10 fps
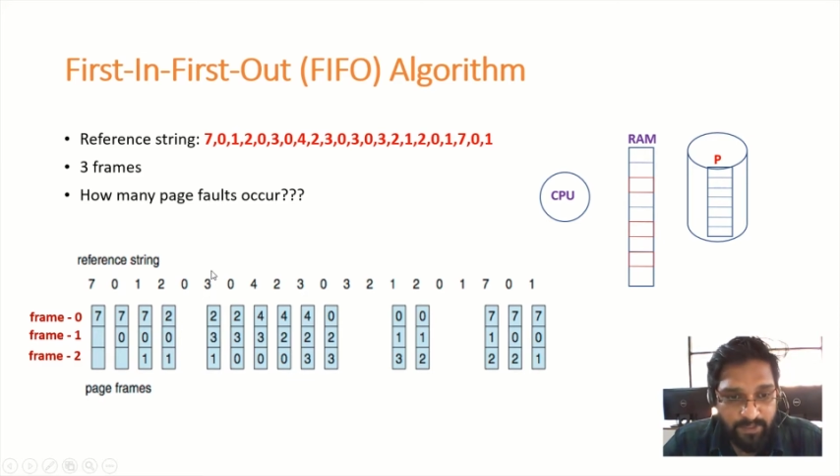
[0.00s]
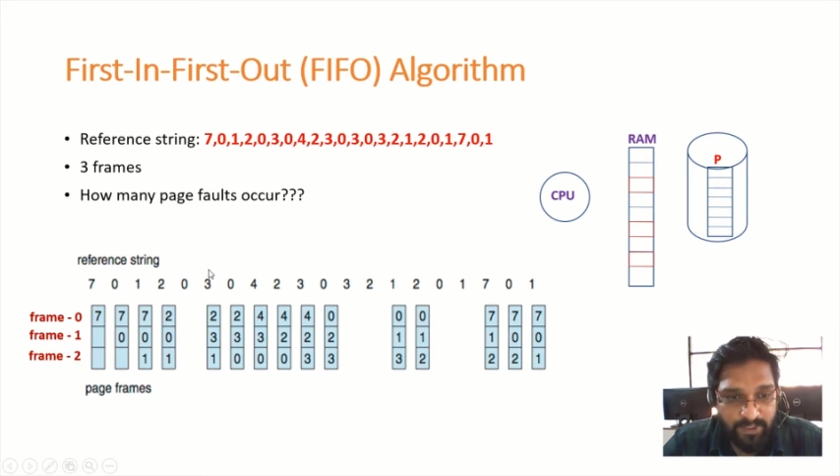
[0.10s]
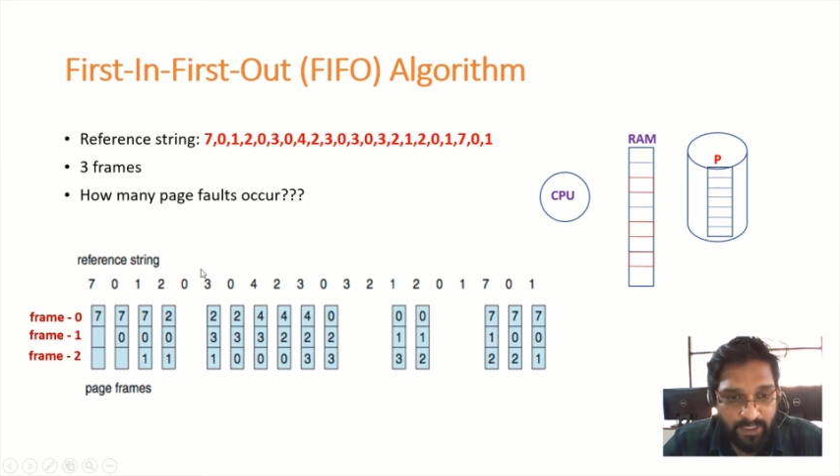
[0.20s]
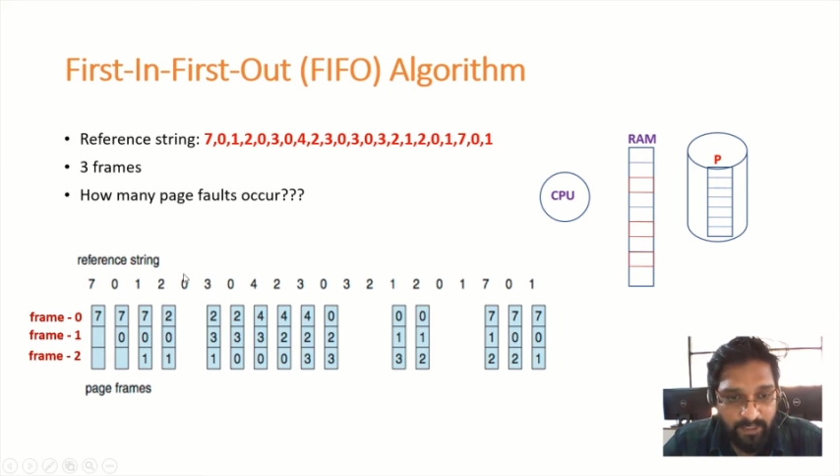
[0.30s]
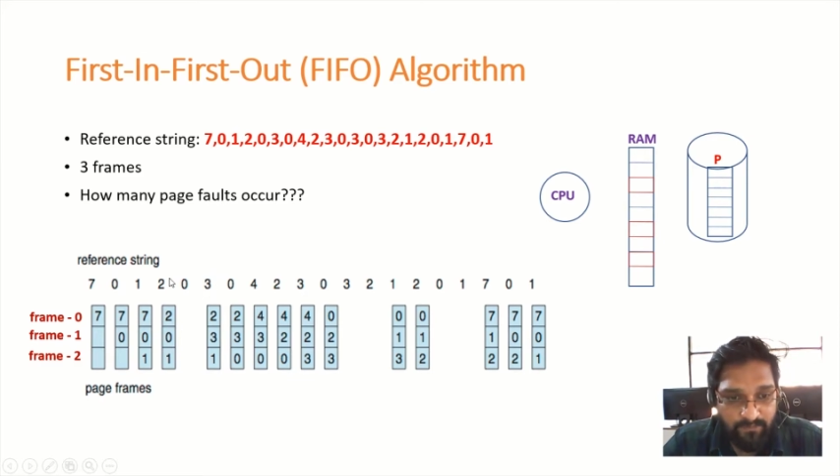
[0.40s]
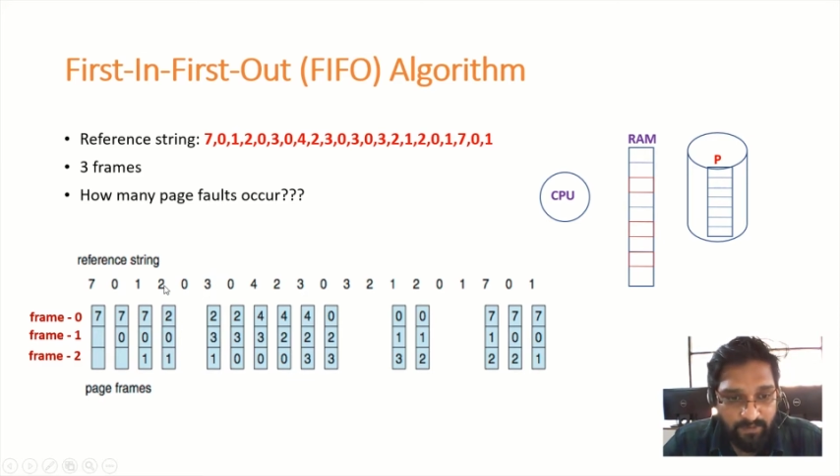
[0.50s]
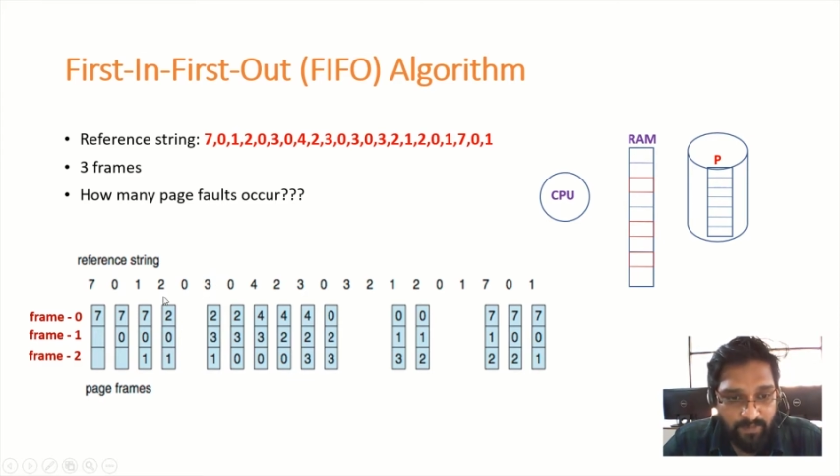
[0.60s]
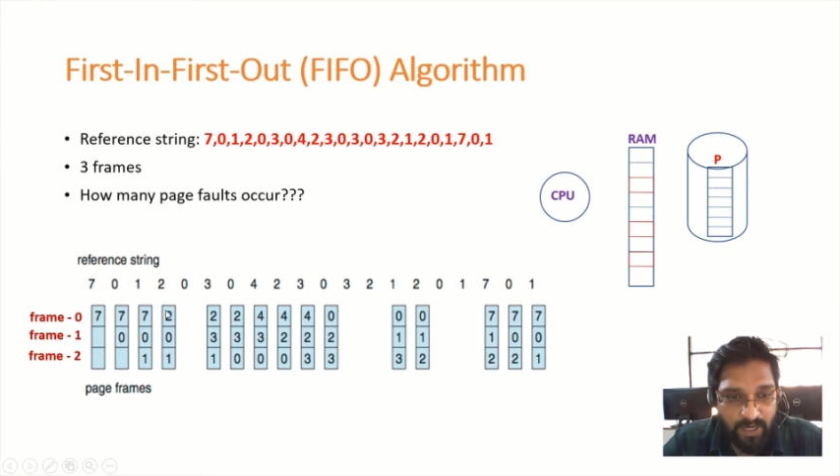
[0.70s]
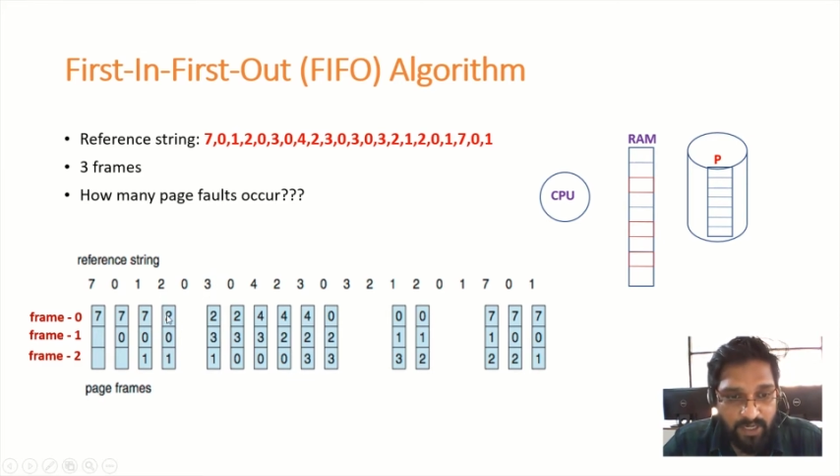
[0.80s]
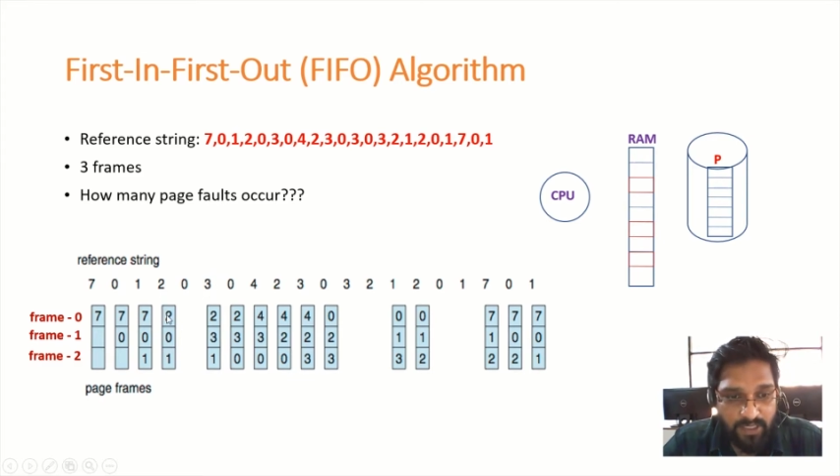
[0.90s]
3 from
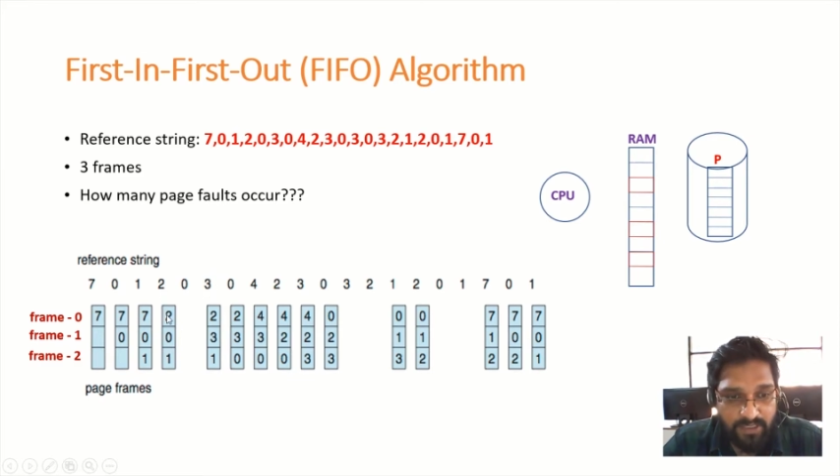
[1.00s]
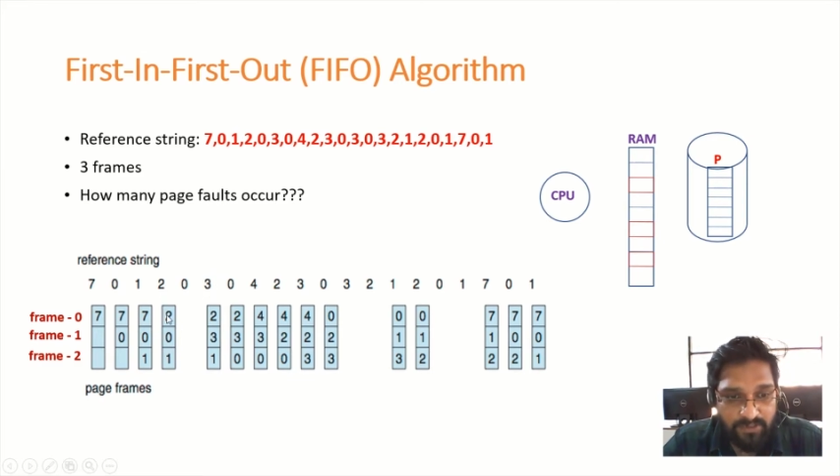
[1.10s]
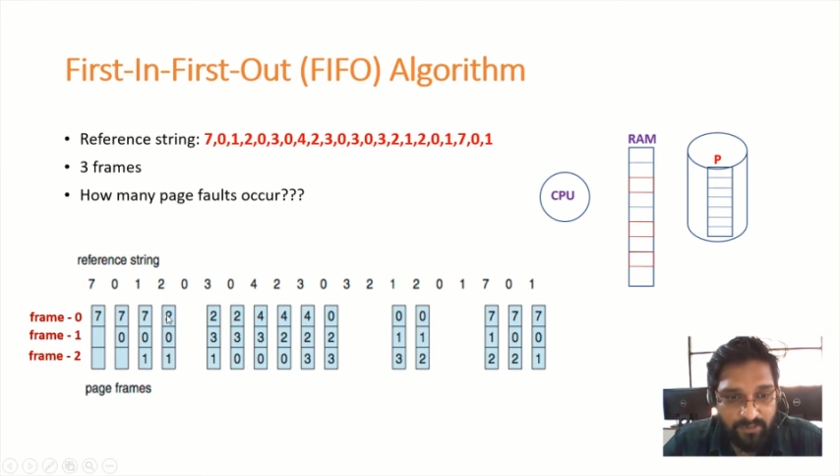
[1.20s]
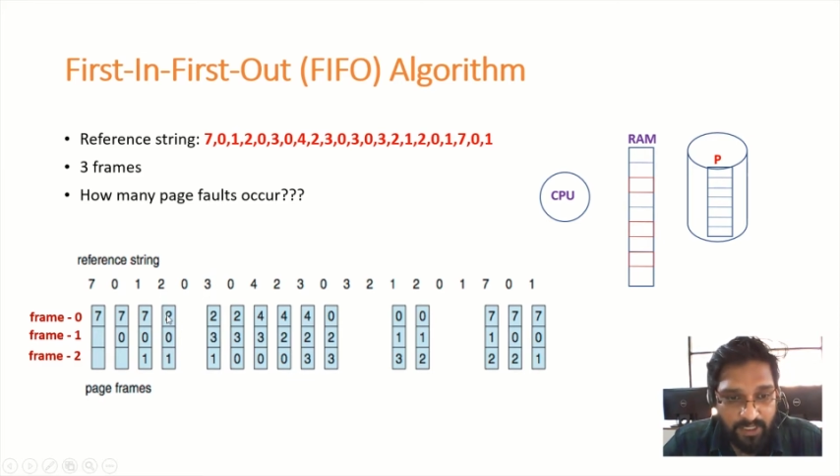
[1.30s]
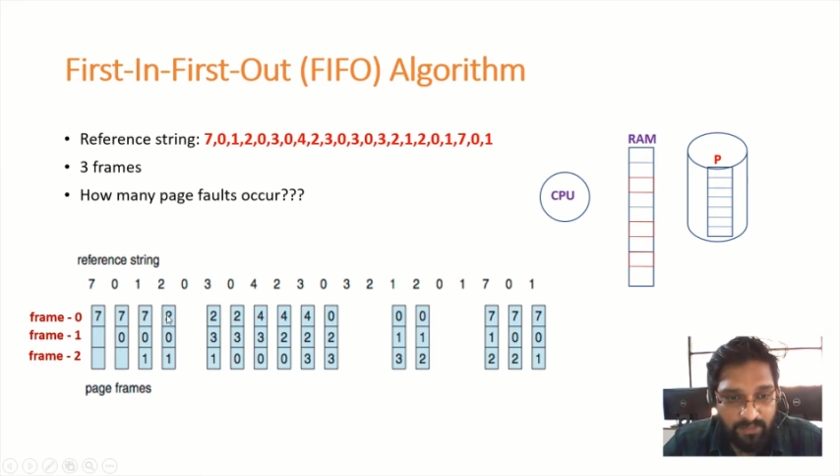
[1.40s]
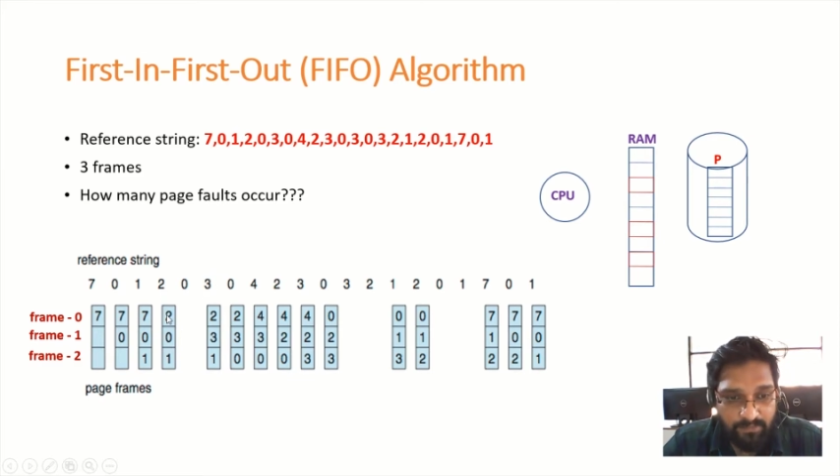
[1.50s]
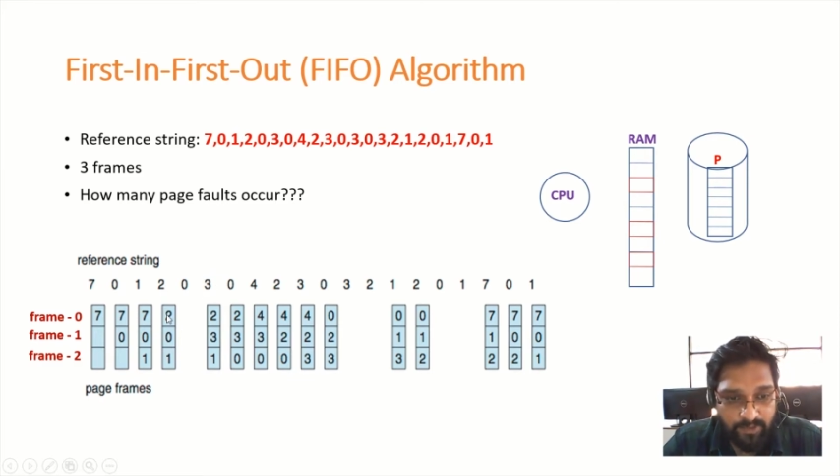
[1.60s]
hard disk to RAM,